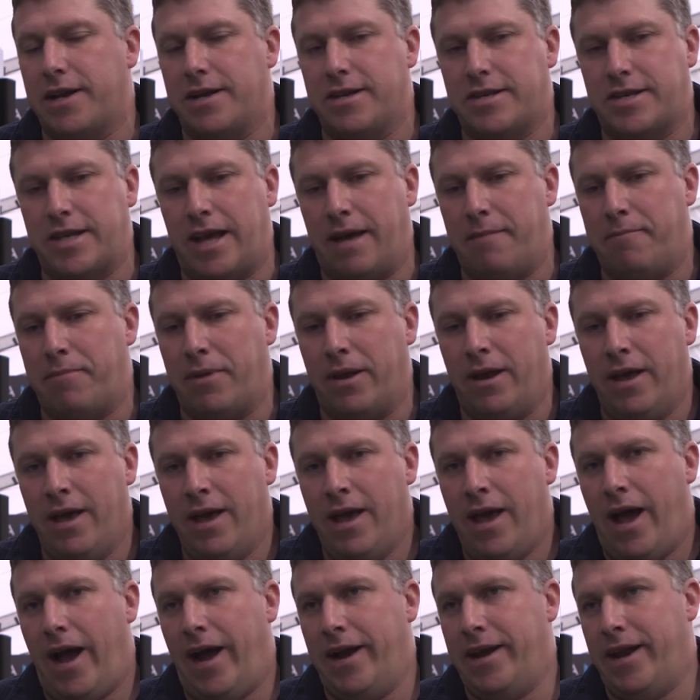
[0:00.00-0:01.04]
the sample
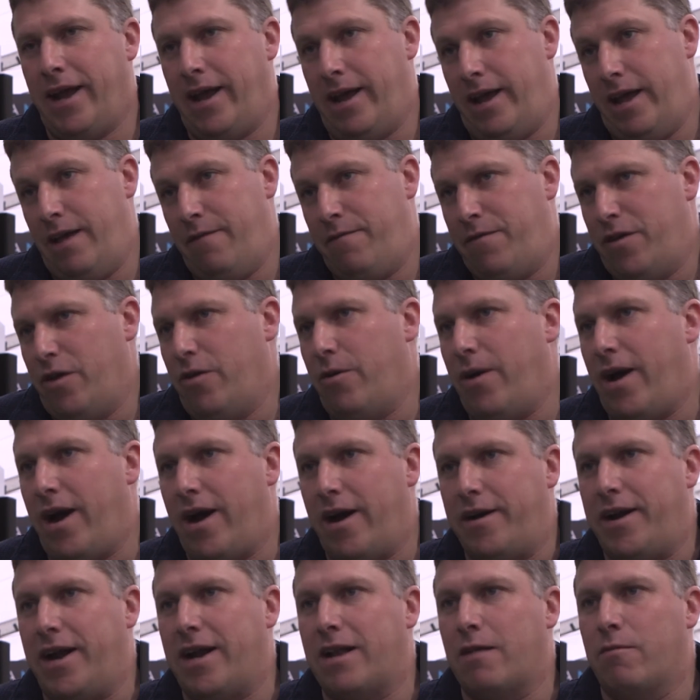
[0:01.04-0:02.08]
and that, if you
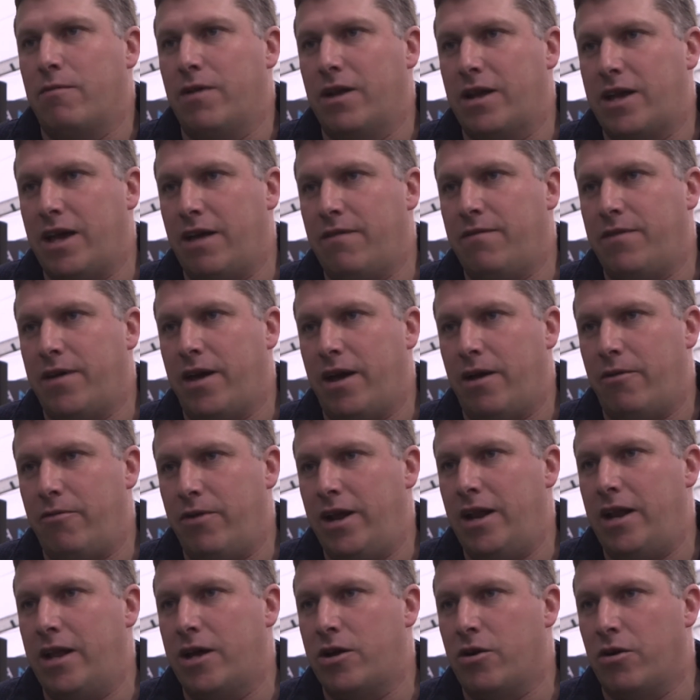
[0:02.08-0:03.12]
are that will give you a
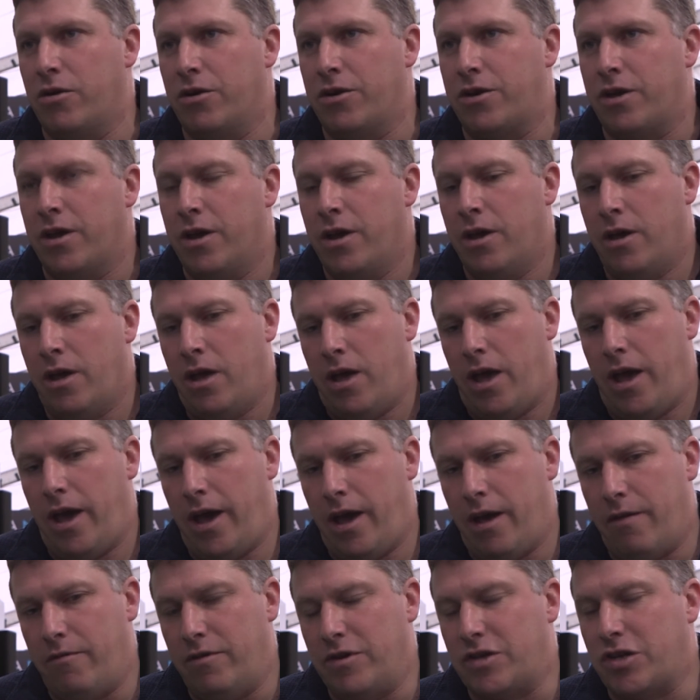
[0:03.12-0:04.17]
really good
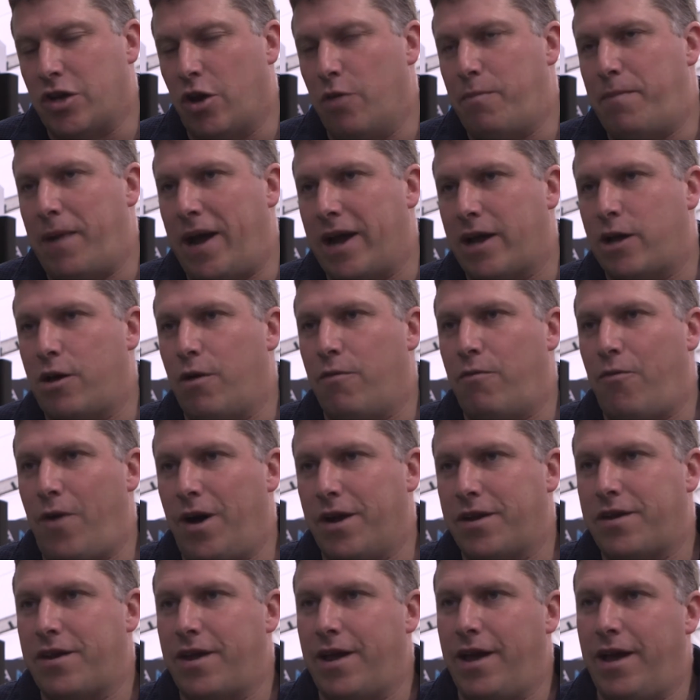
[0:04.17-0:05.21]
uh, result back of
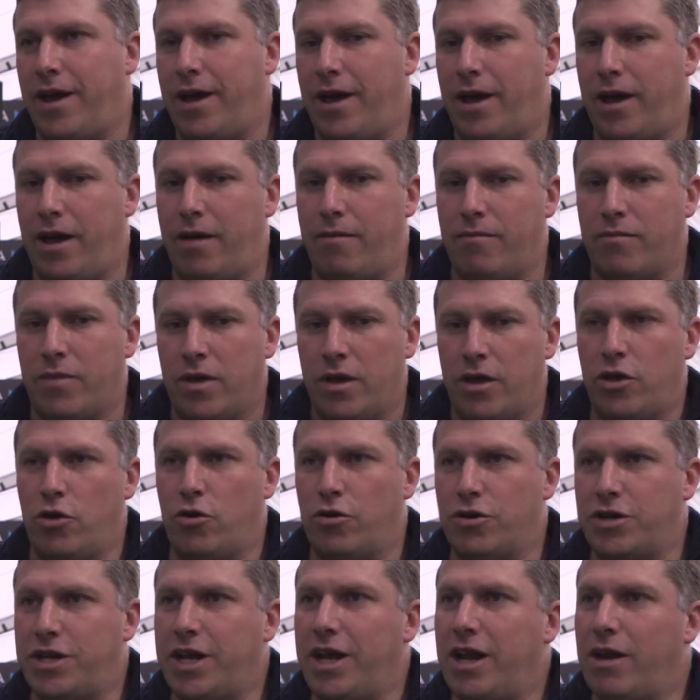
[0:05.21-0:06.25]
what um,
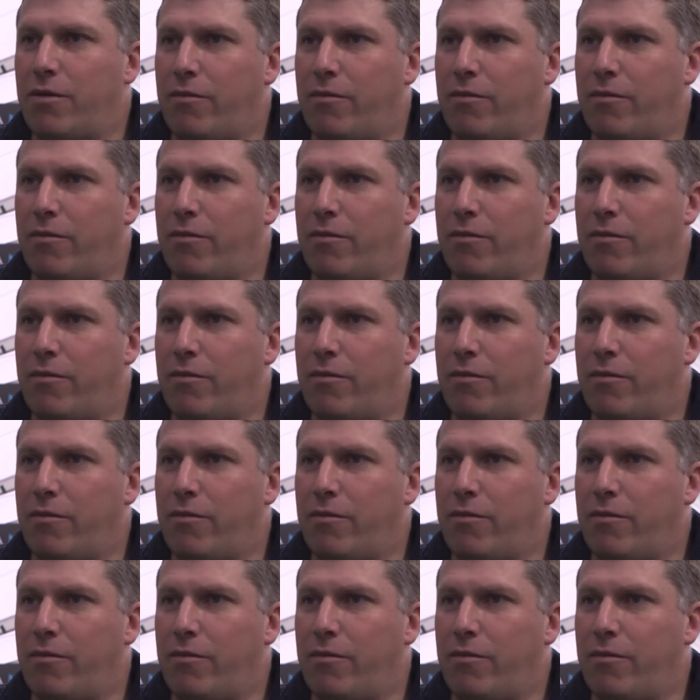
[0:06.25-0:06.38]
you're dealing